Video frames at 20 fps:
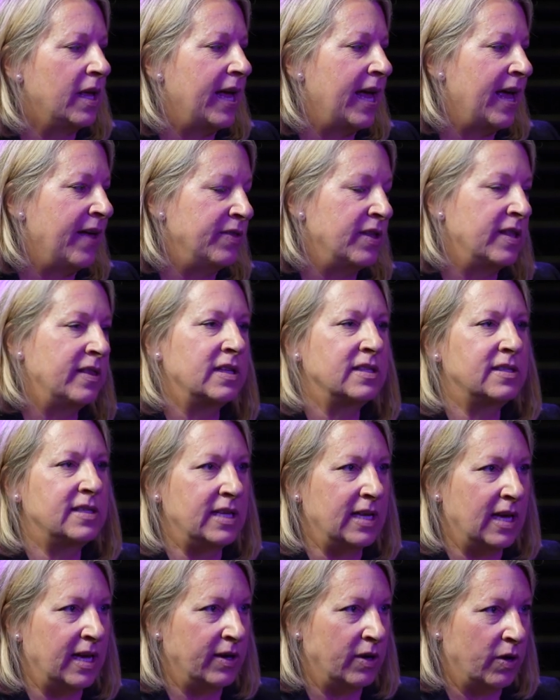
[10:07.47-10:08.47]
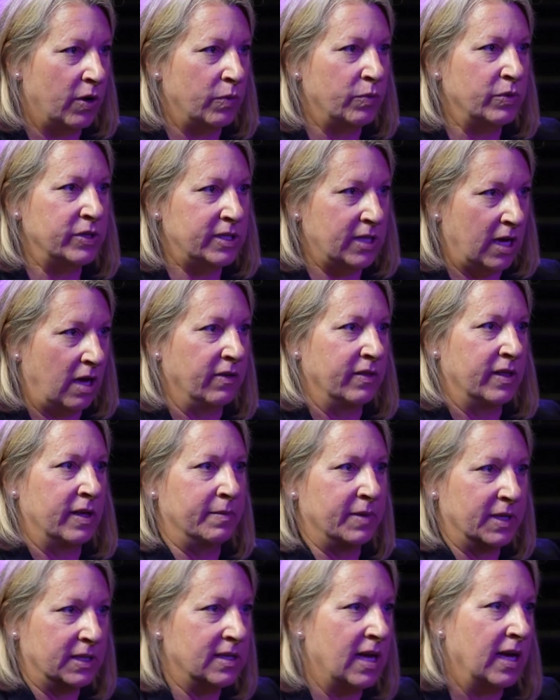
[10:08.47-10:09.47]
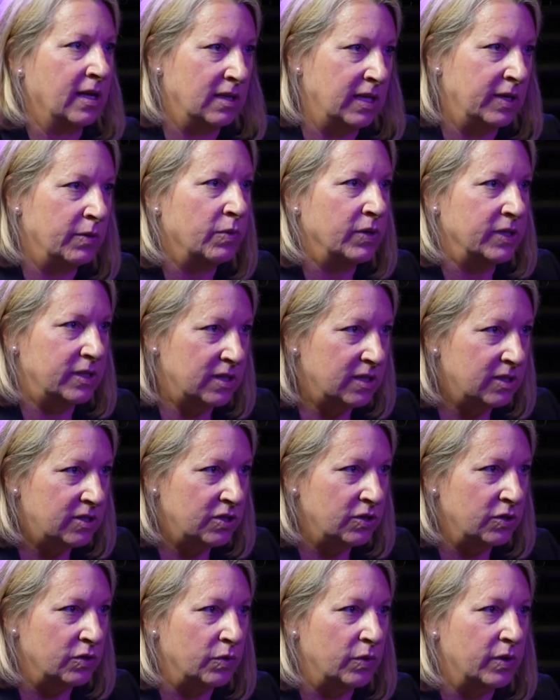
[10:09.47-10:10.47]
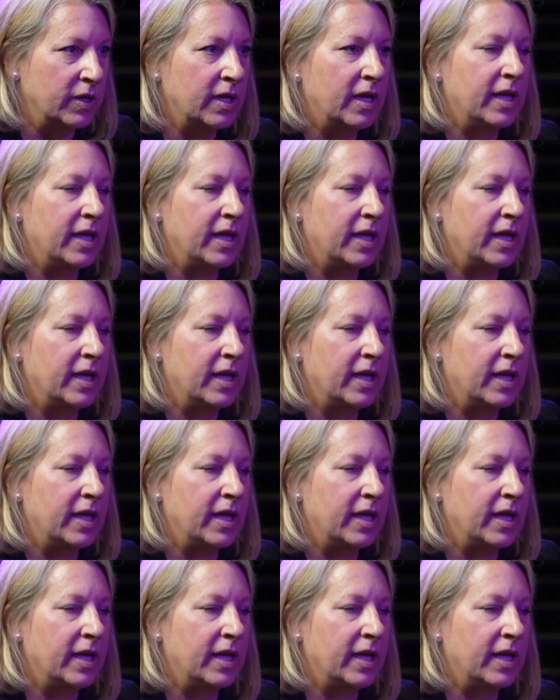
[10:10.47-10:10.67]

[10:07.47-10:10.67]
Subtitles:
And then the CIO would tell them exactly what to do.